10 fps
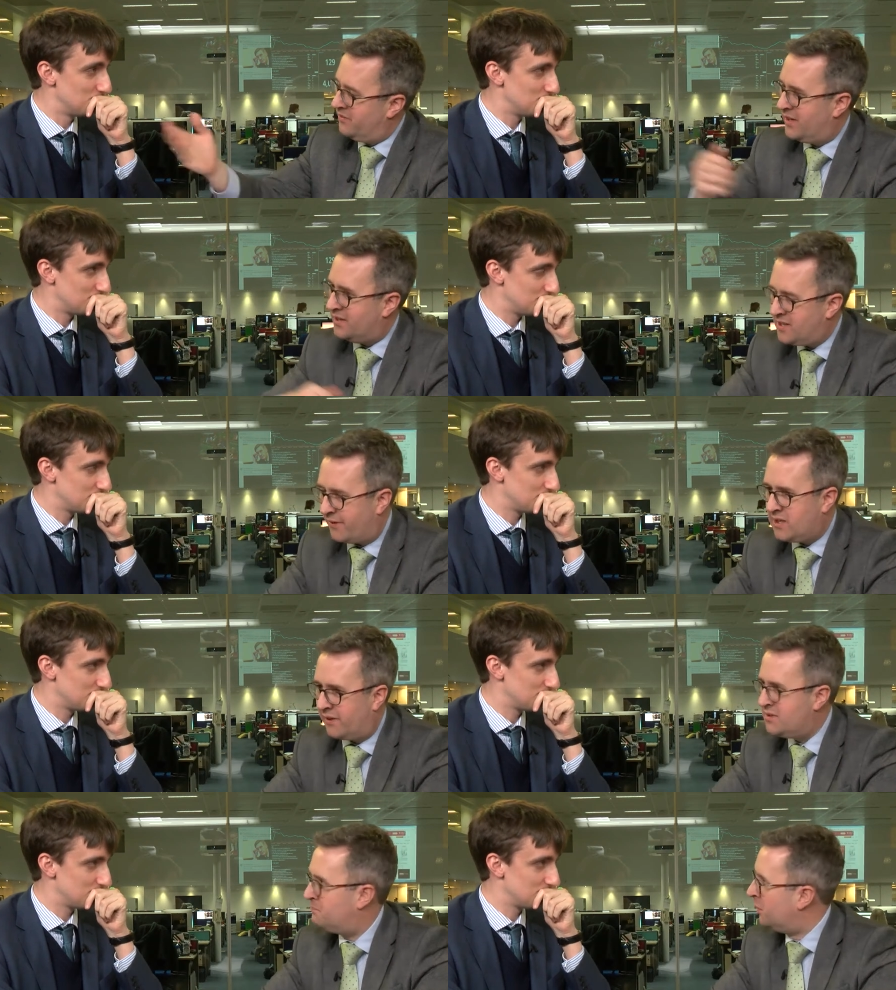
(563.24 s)
Speaker 1: the David
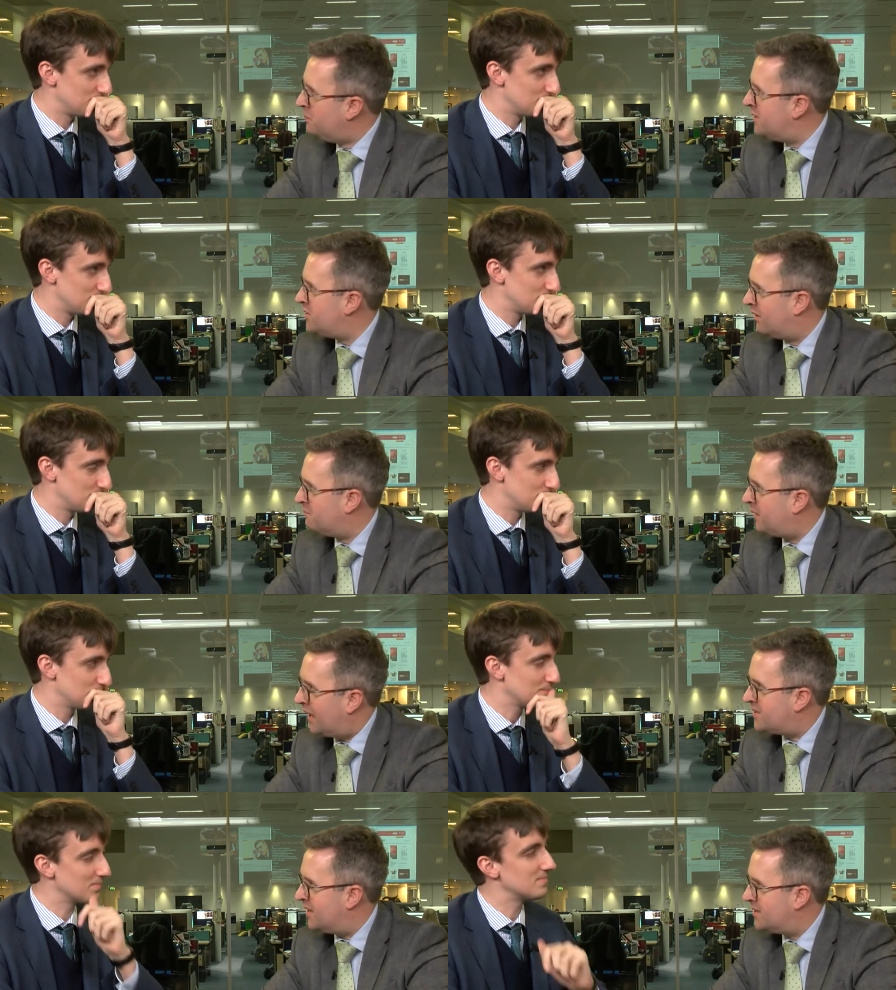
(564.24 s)
Davis blueprint on
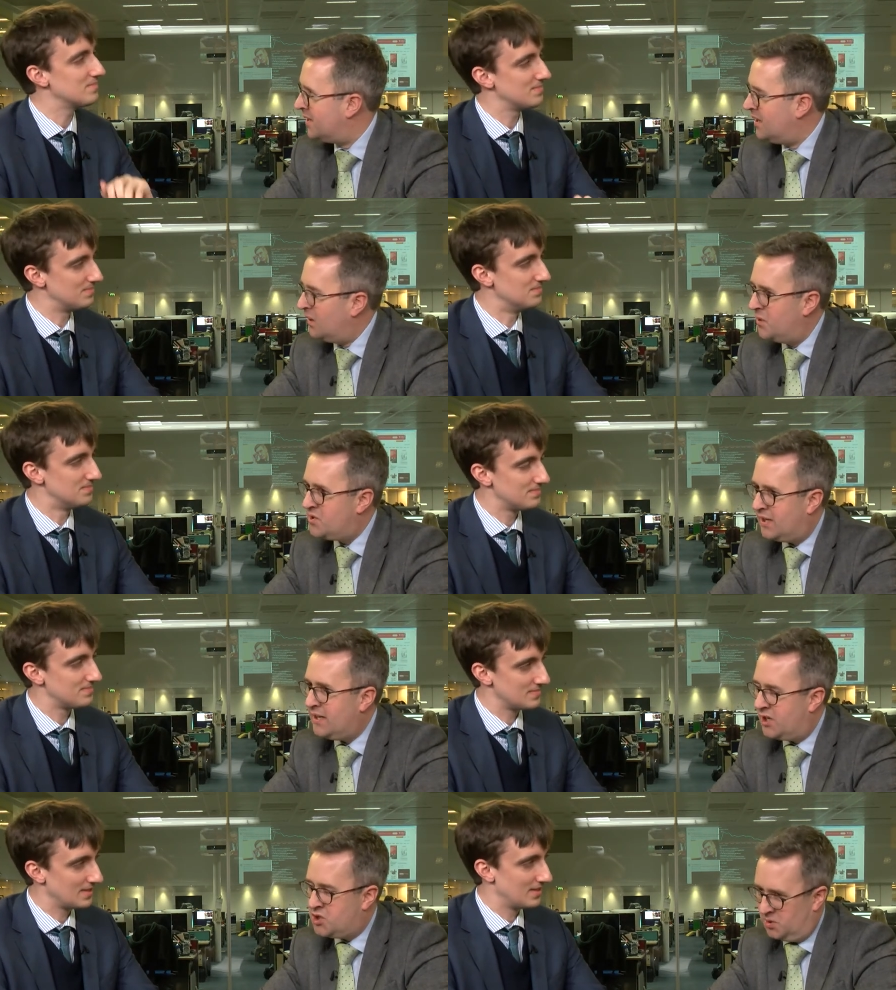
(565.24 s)
Brexit, mm. which
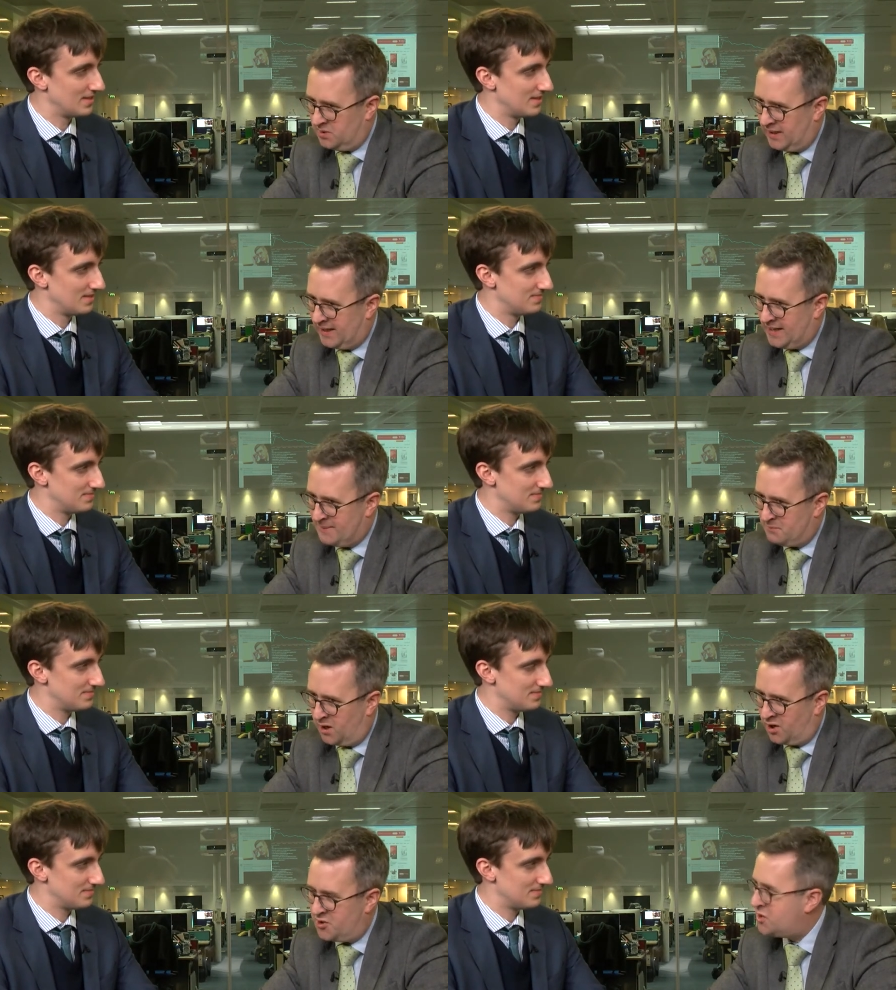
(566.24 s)
he issued in
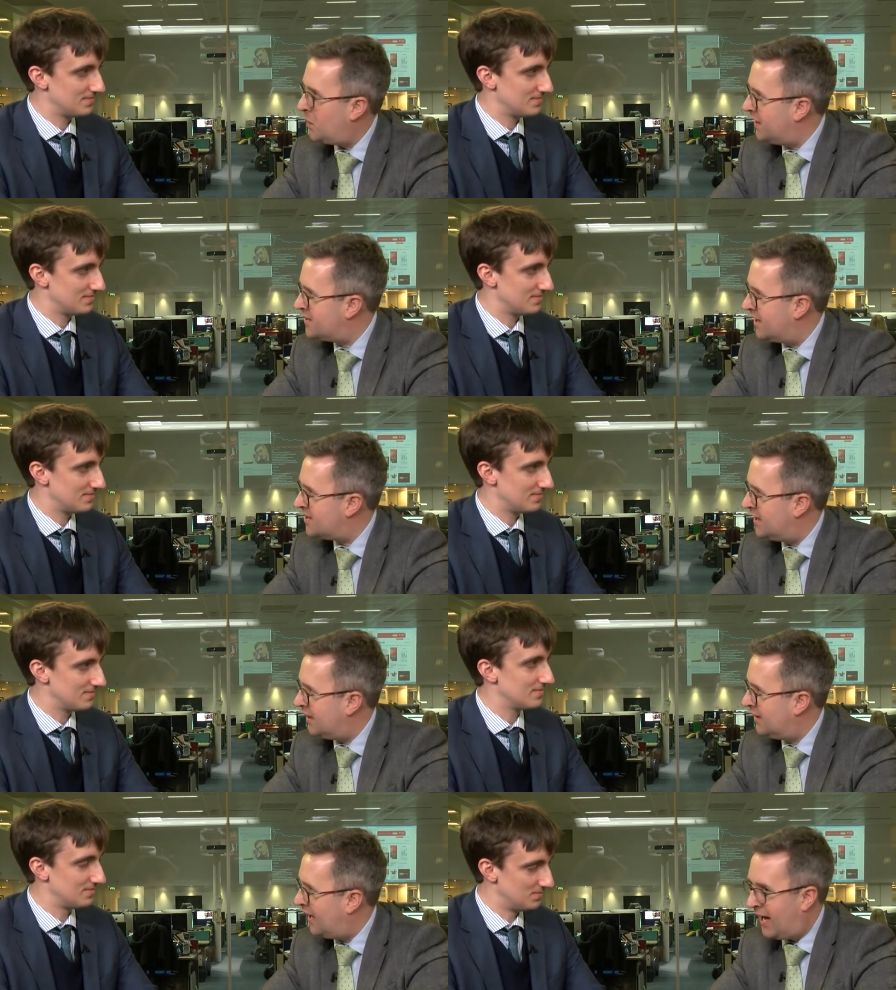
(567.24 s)
March
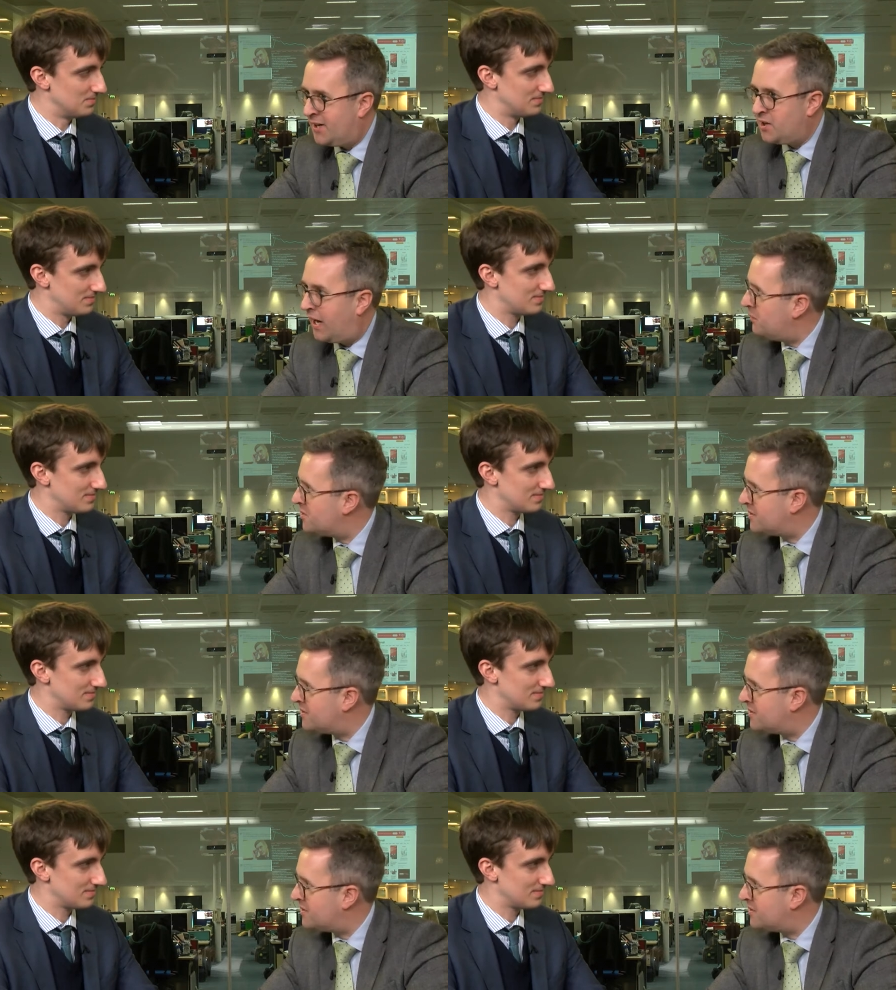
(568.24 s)
2016, hmm. and I was